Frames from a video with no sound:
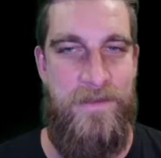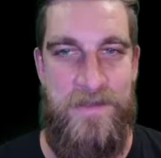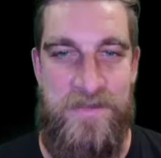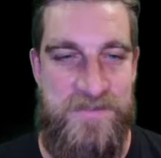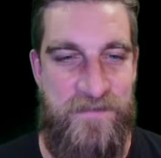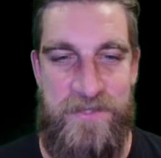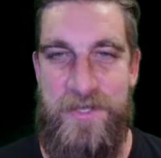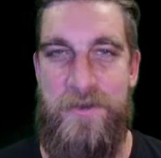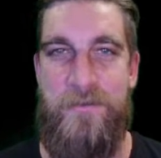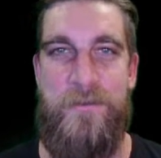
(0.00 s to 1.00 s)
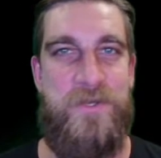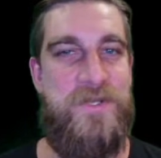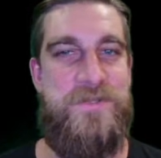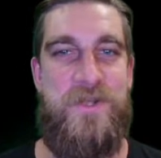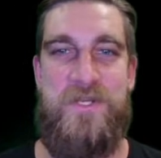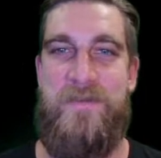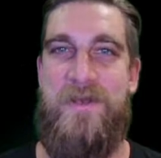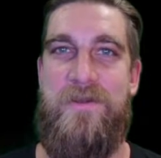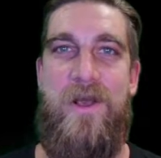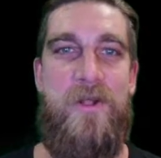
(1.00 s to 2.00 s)
In this video, we're going to talk
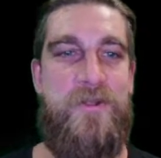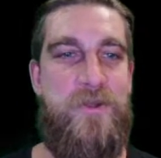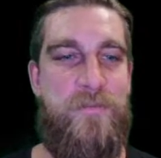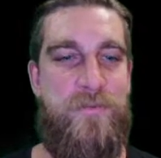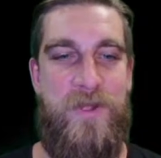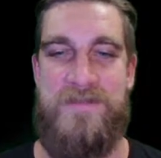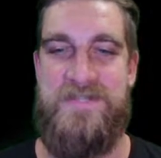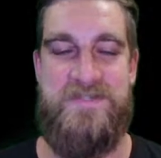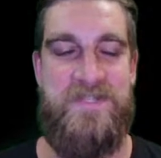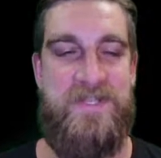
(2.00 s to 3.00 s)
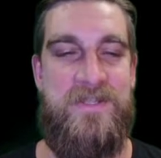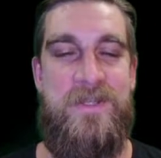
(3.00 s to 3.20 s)
about audio processing.